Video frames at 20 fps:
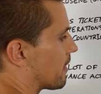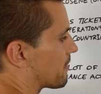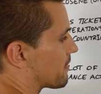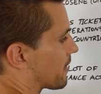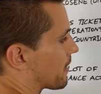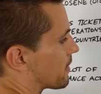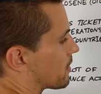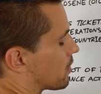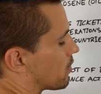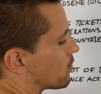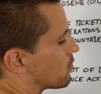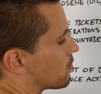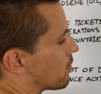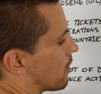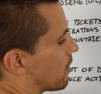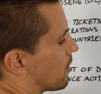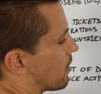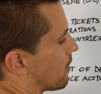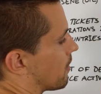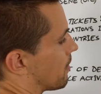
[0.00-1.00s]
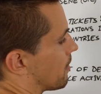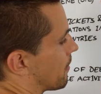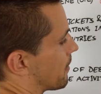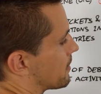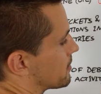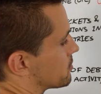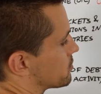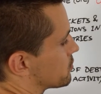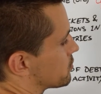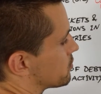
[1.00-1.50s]
they go
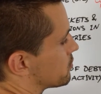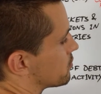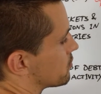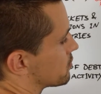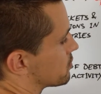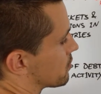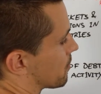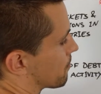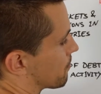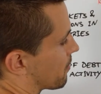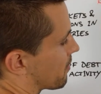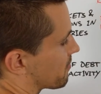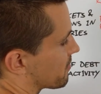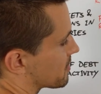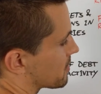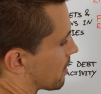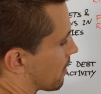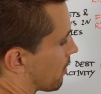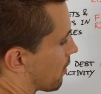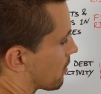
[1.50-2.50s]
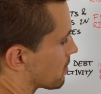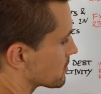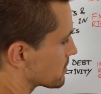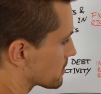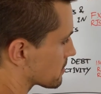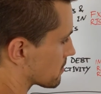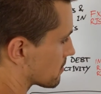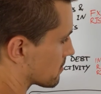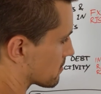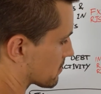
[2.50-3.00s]
into your profit and
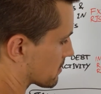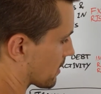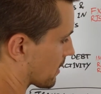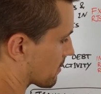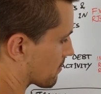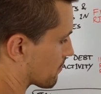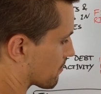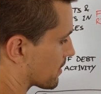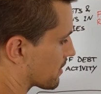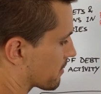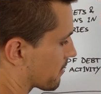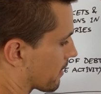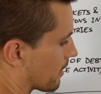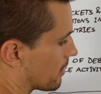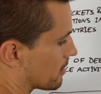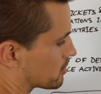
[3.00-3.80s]
loss statement,